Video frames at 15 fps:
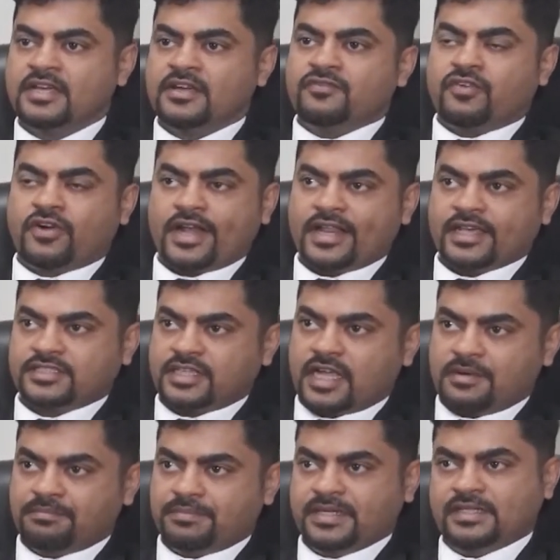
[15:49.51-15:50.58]
For an
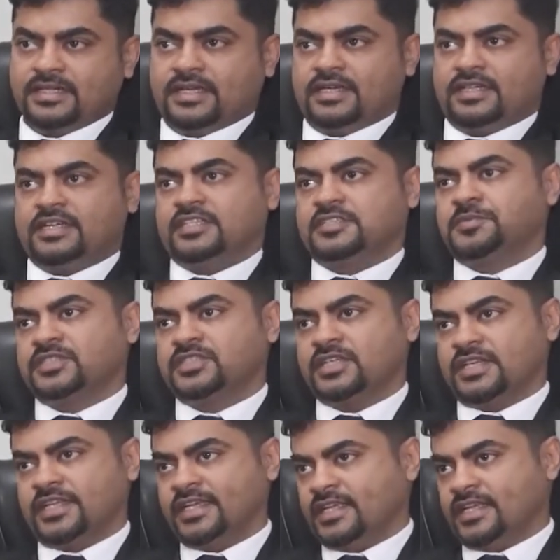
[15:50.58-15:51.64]
example,
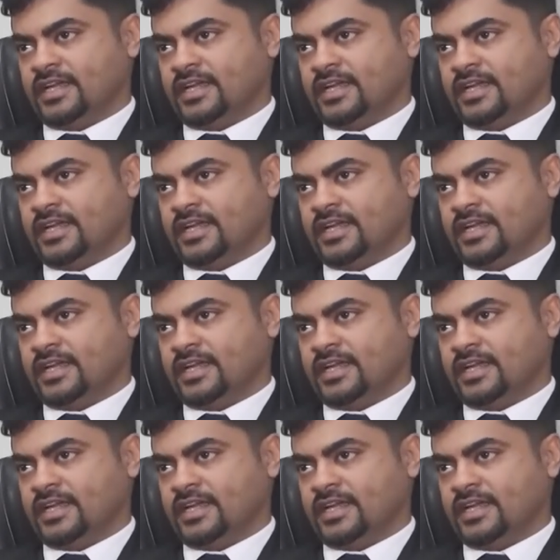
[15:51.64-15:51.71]
especially